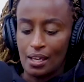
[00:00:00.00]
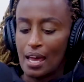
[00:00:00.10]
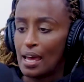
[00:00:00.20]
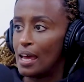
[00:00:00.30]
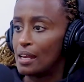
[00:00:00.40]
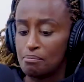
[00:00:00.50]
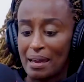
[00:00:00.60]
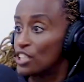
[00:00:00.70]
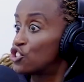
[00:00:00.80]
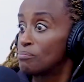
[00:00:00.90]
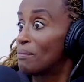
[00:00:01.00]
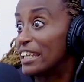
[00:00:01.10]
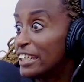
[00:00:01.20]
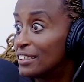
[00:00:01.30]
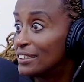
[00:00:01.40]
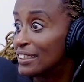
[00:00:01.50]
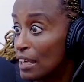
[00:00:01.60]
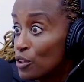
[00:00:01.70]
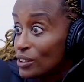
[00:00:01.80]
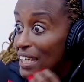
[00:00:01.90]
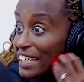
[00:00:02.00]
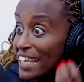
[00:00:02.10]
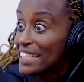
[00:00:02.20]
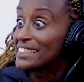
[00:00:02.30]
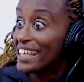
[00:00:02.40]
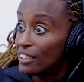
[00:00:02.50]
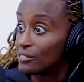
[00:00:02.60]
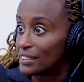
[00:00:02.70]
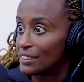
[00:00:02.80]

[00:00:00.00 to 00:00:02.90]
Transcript: and managing money. Like those are key skills.